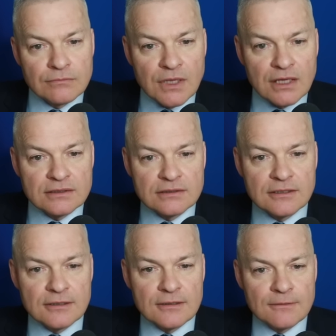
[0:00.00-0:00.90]
But
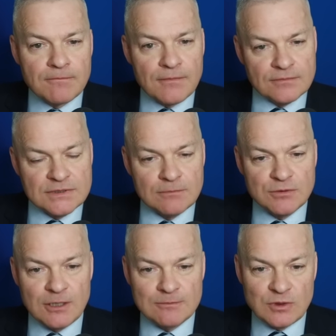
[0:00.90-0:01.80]

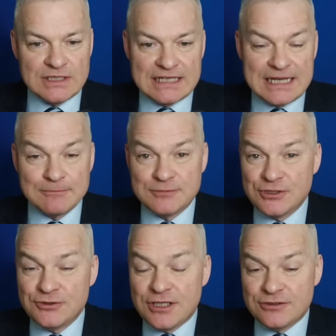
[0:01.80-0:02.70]
sometimes when that happens,
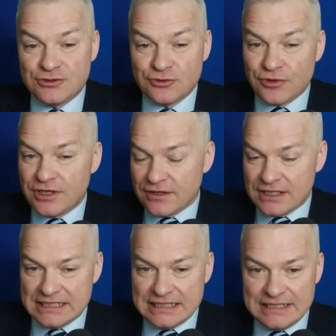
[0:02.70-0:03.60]
you don't draw
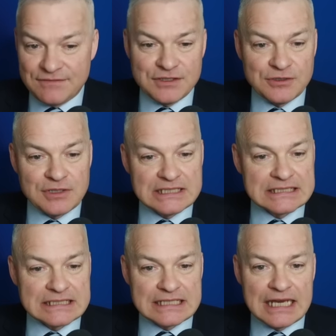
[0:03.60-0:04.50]
another E for the
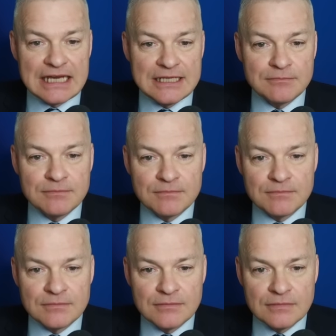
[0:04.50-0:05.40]
rest of the game.
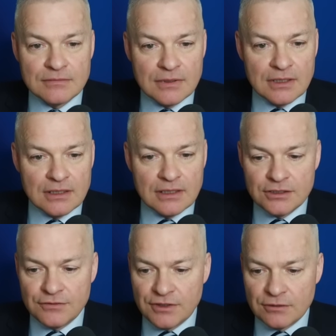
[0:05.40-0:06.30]

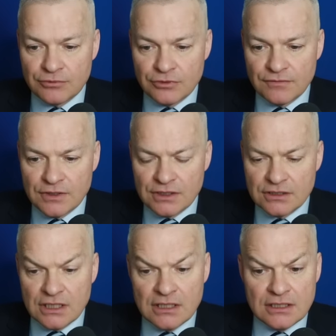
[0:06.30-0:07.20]
And you feel
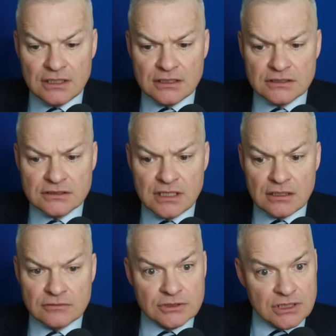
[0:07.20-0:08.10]
profligate.
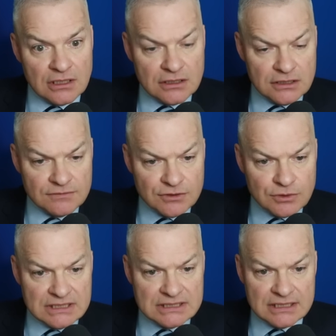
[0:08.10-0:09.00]
So, tied for
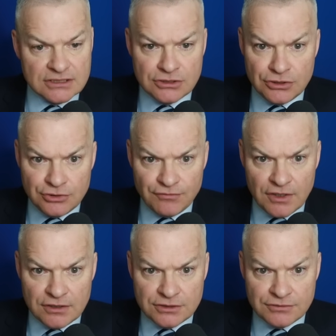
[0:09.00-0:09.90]
26, new
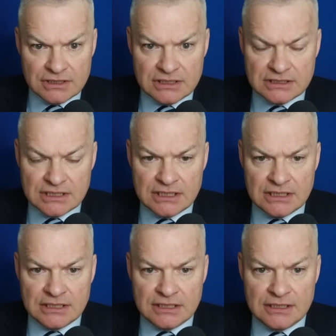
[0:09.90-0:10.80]
floater in the
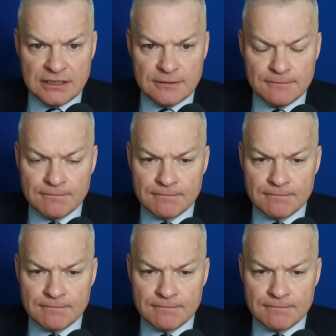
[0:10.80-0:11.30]
T.